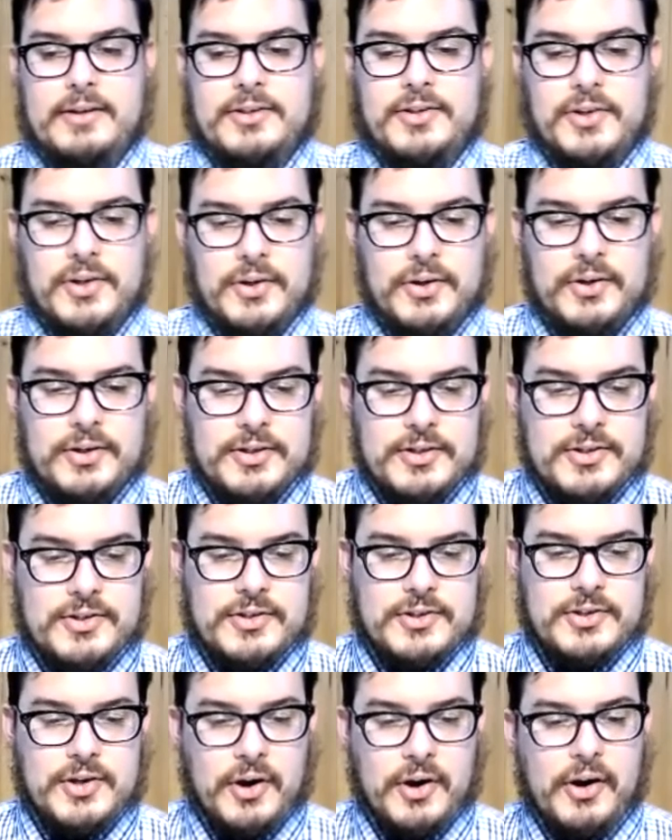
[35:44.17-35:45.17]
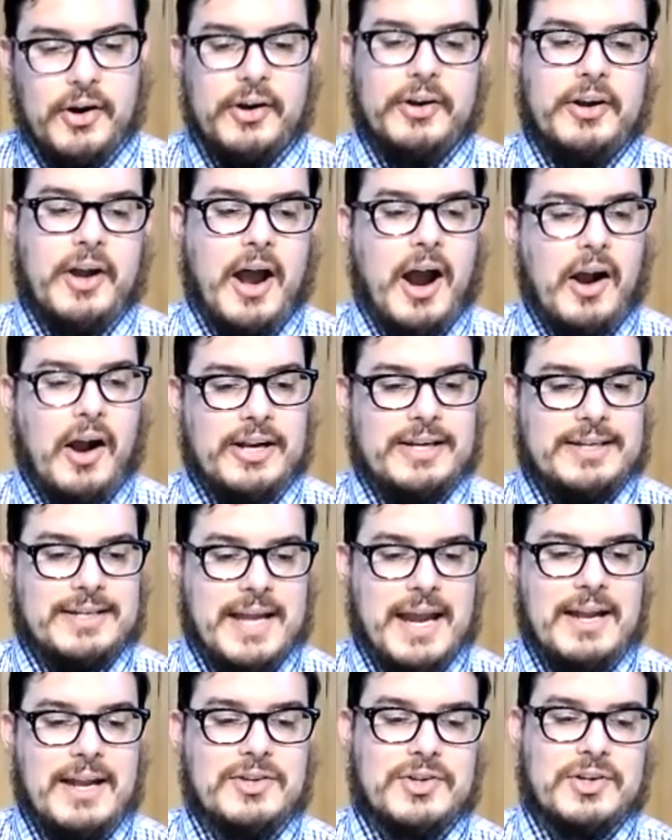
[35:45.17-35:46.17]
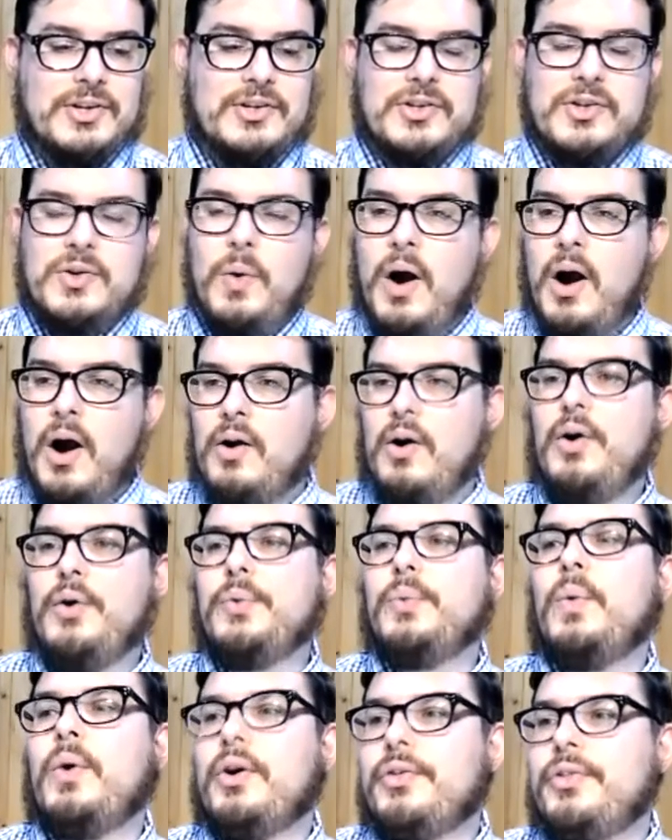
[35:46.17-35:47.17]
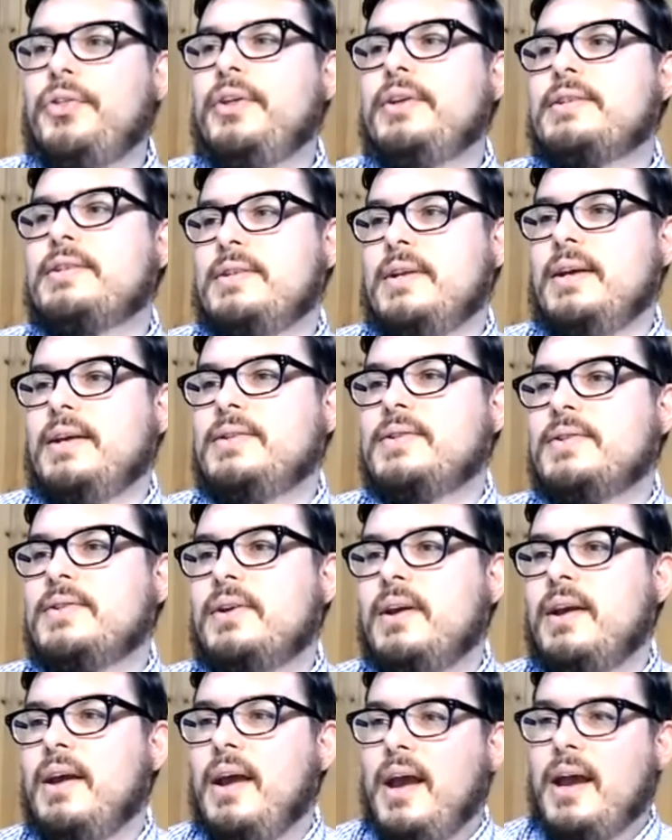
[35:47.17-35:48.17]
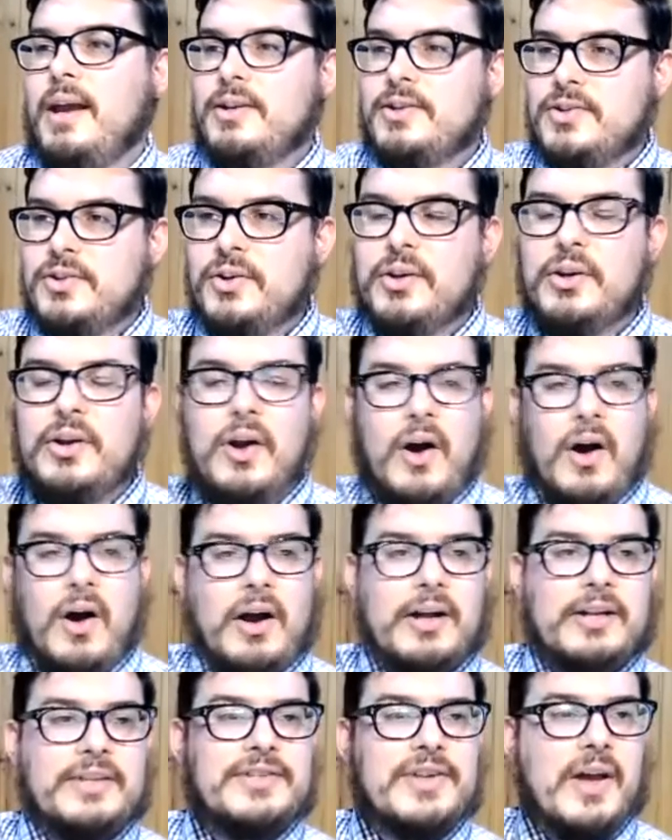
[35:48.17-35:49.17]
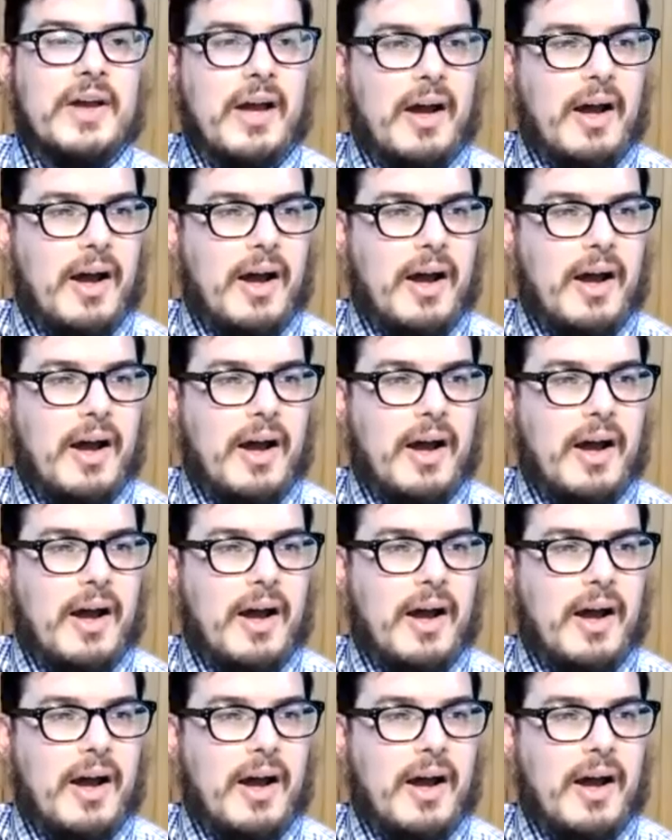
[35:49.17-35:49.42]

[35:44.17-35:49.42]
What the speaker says: to turn our attention to our own worthlessness and to God's